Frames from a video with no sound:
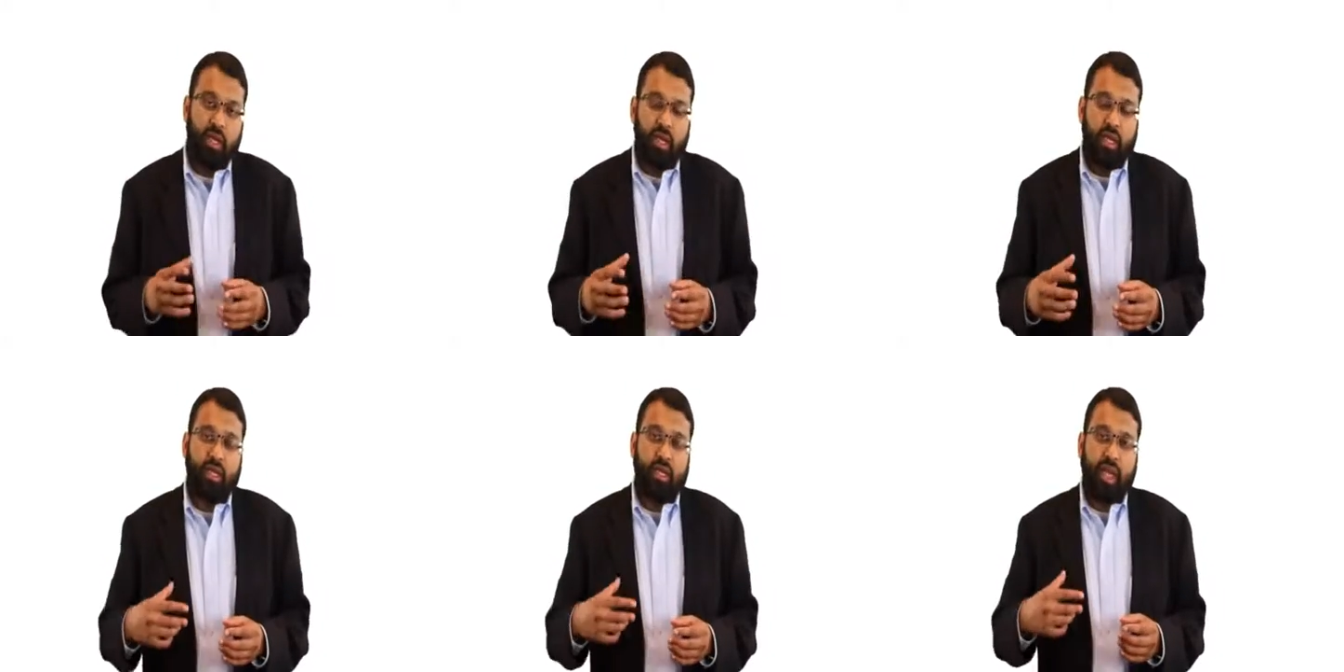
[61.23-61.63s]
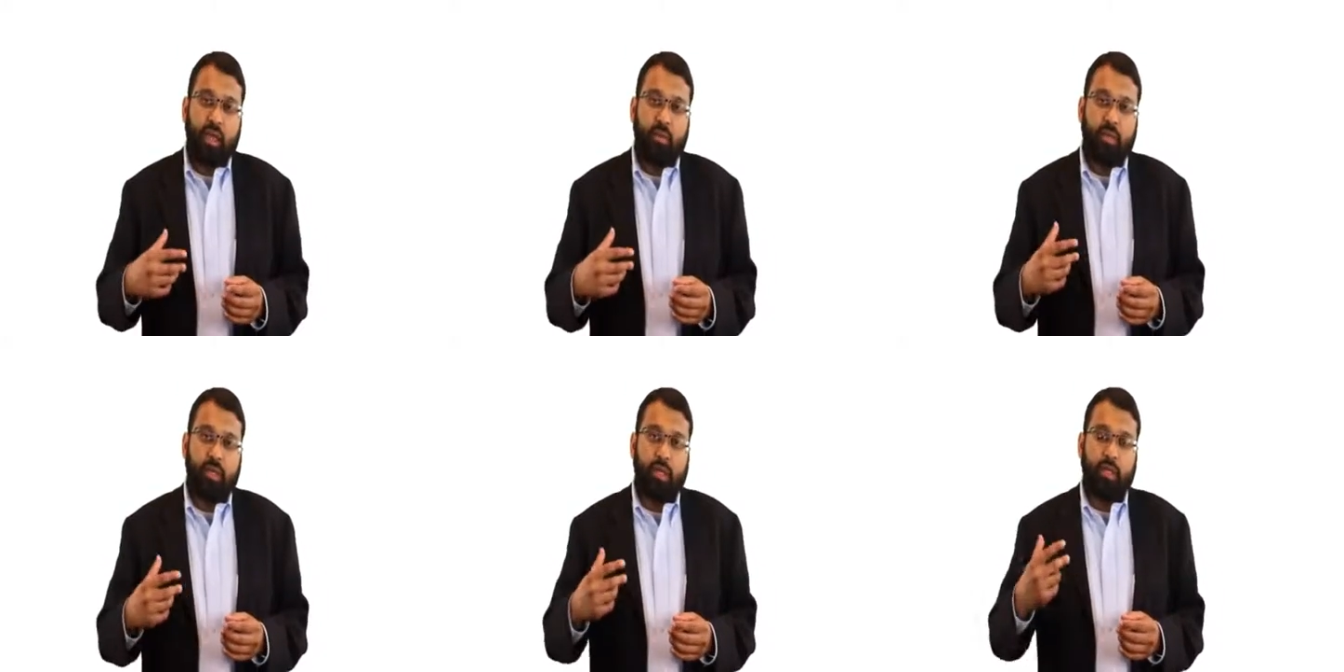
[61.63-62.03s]
it
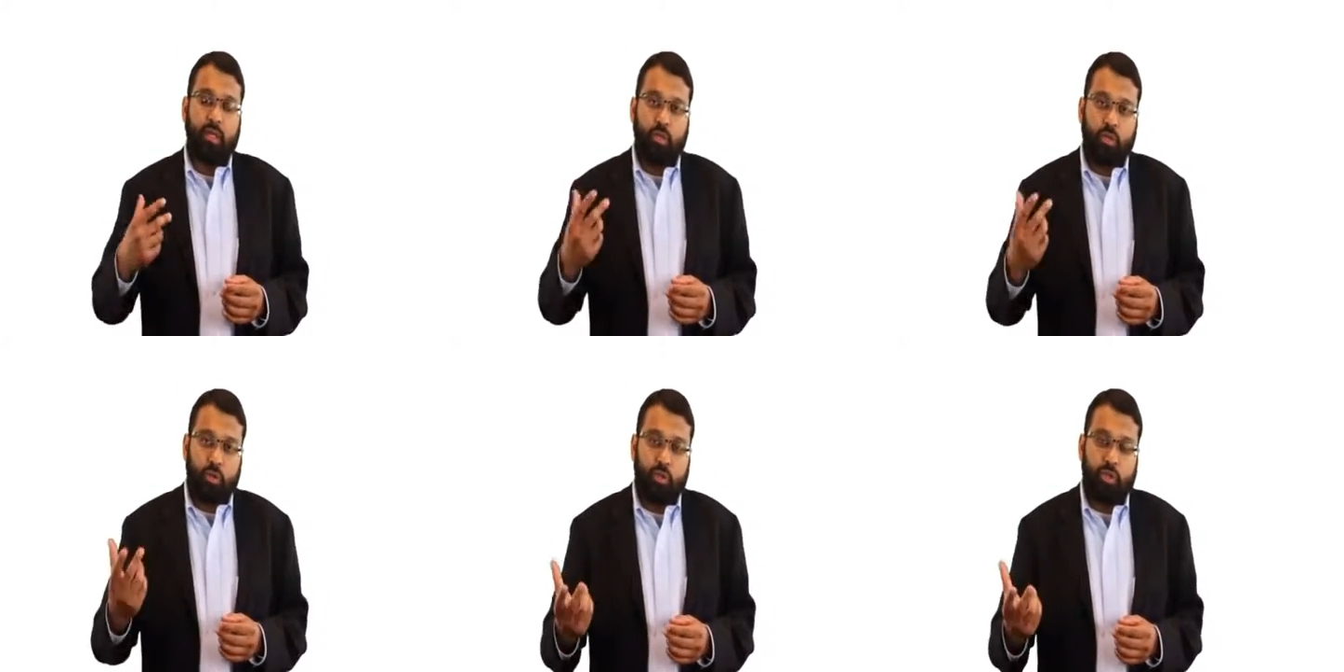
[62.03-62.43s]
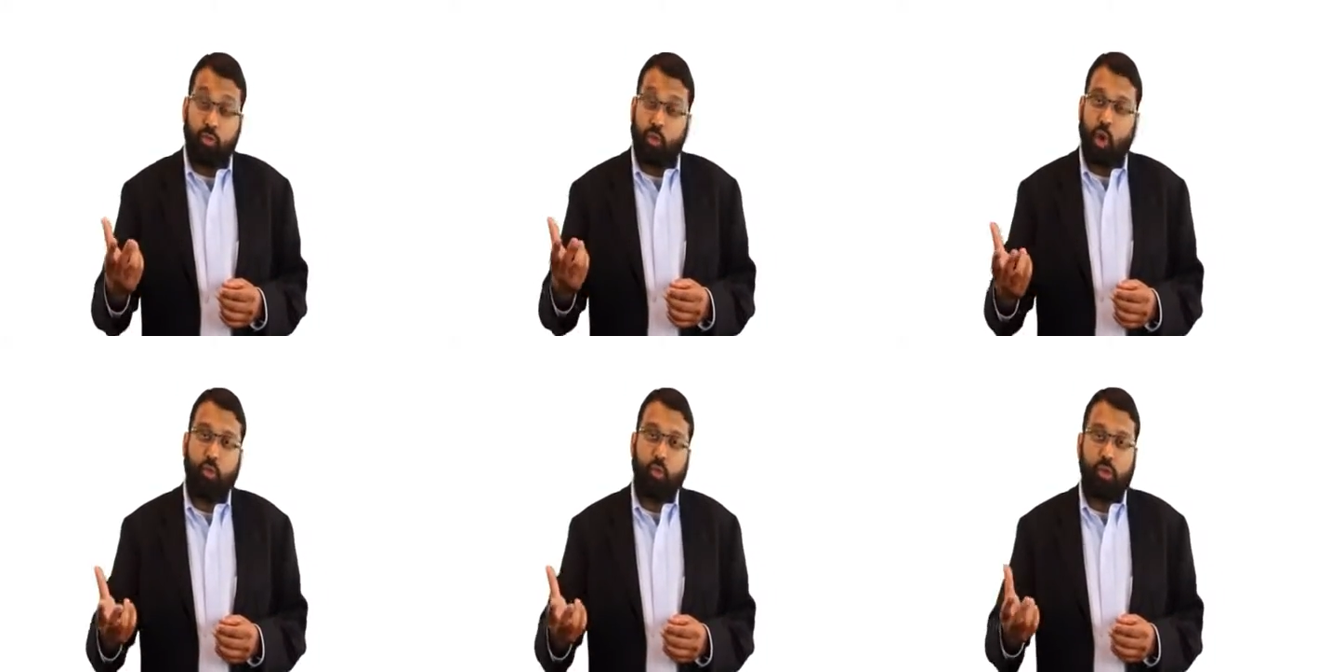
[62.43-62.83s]
can be
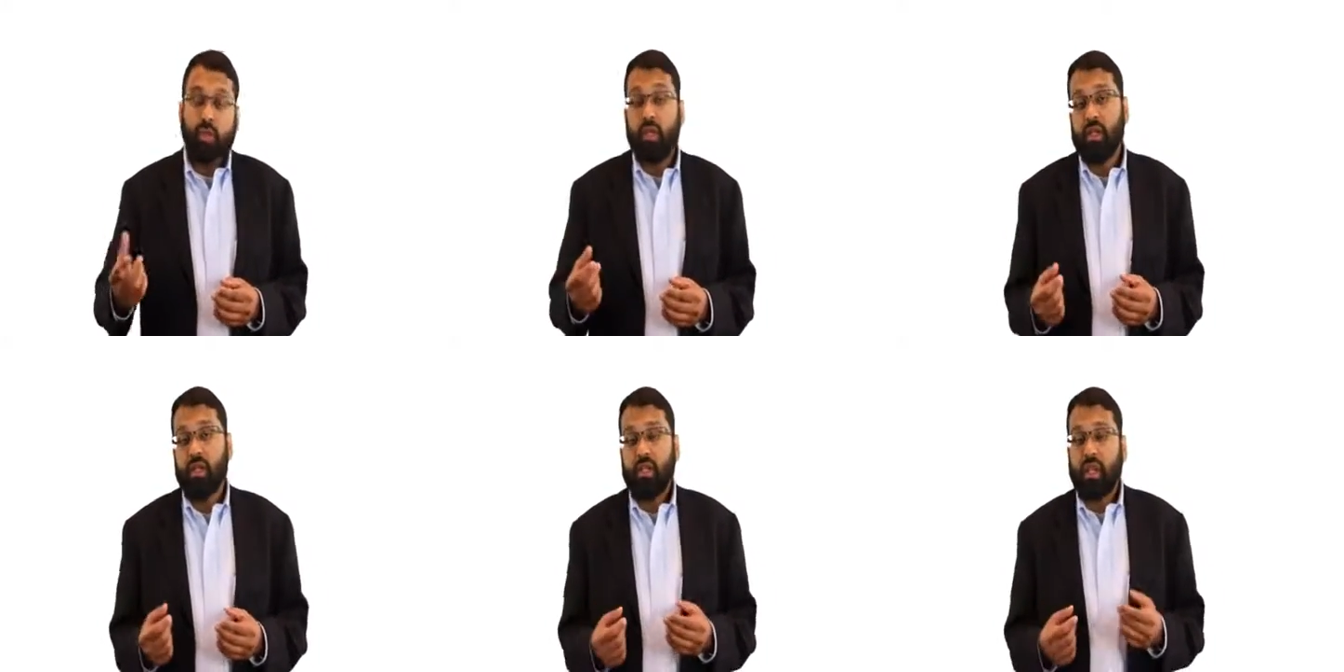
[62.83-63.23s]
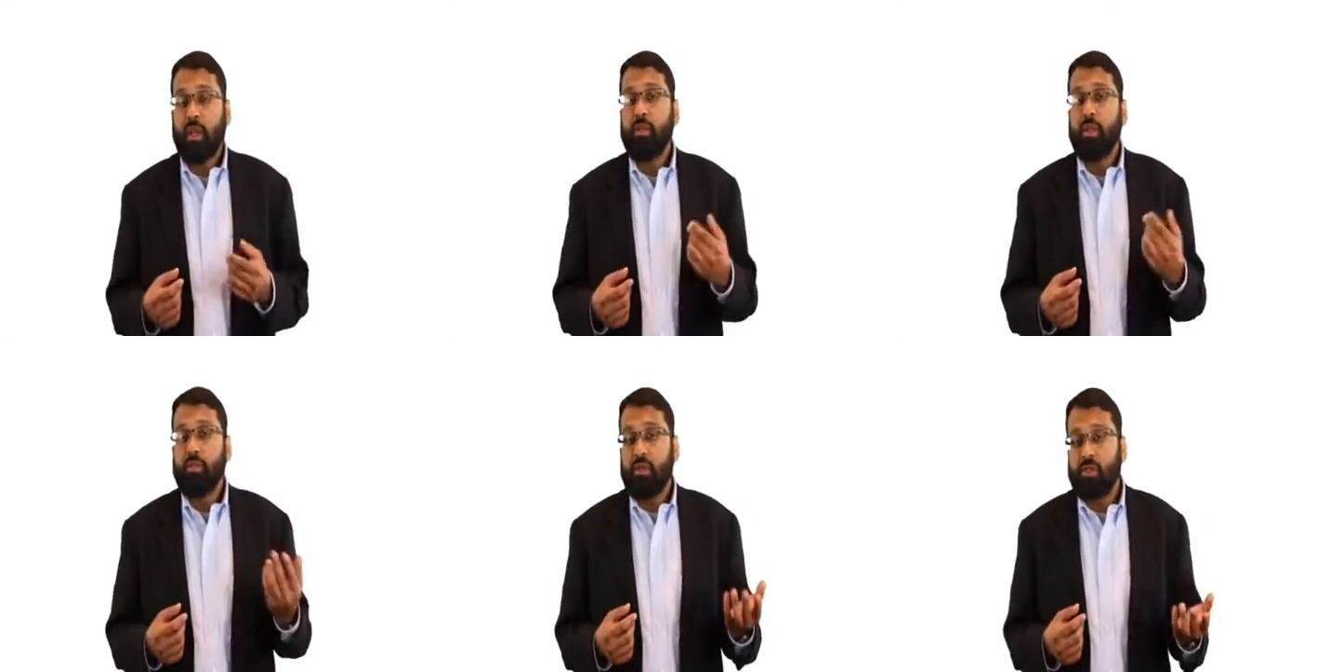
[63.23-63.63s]
used properly and it can be